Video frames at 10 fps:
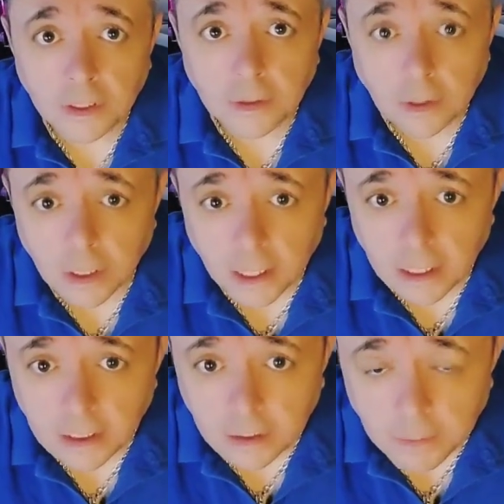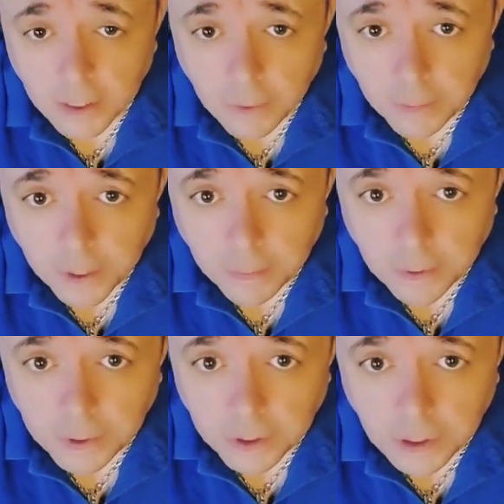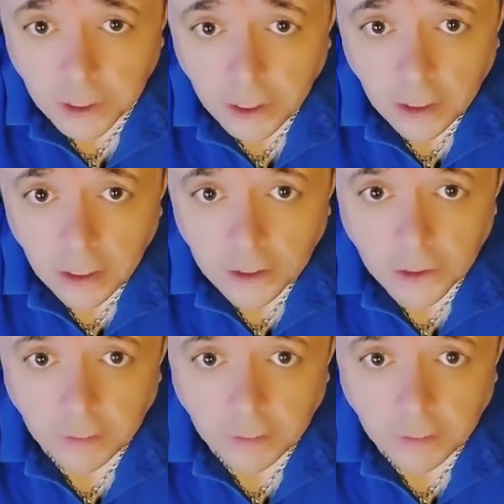Alright, so meet more people, which is good. So let me